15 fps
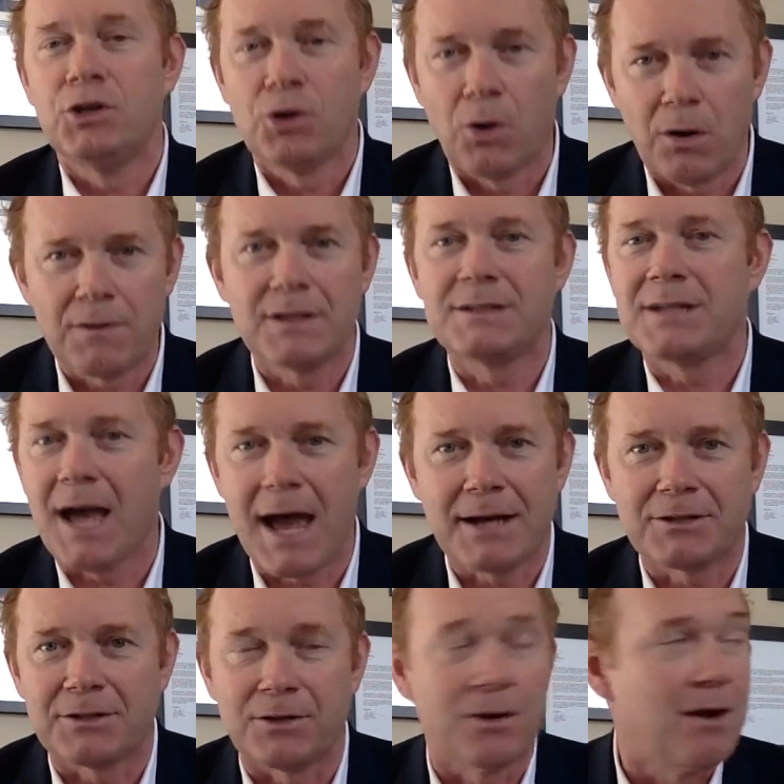You're the
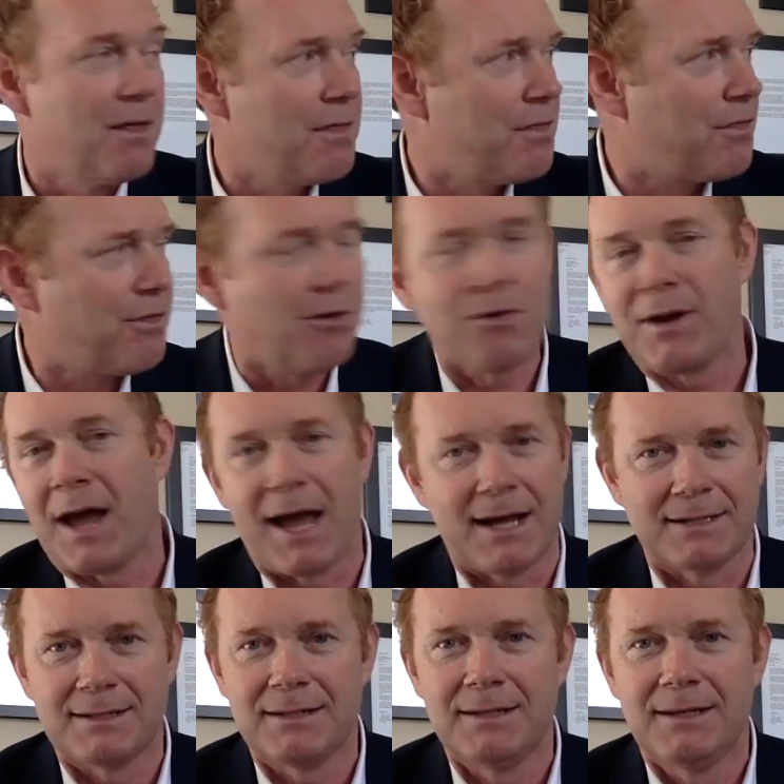doctor. They're
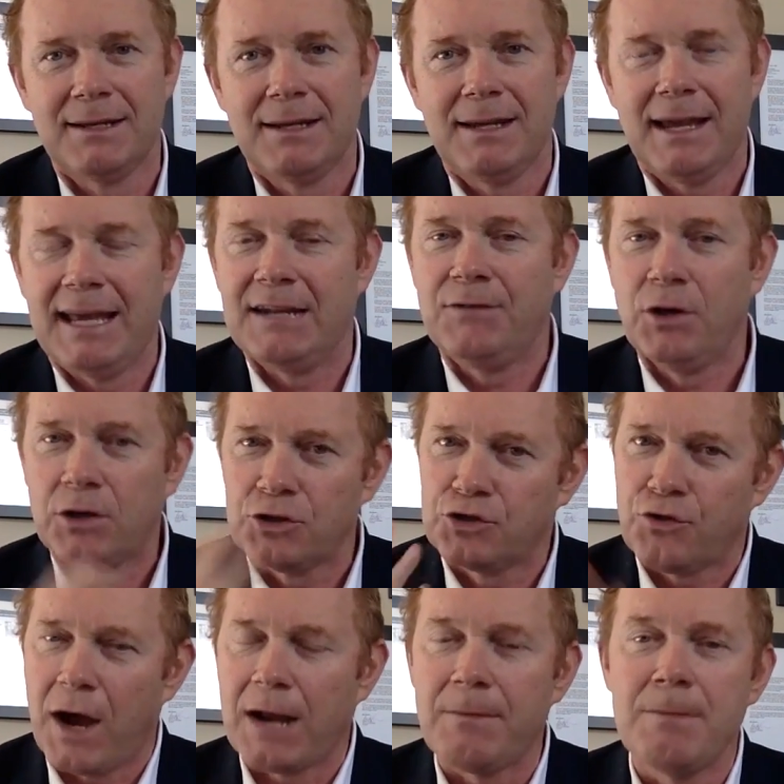not. And if you
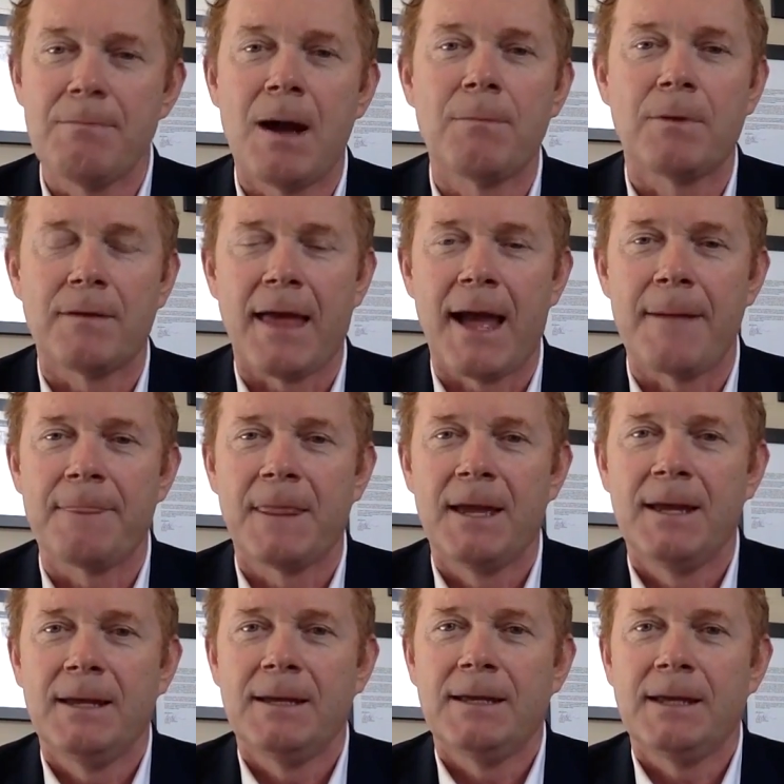can try to remember that,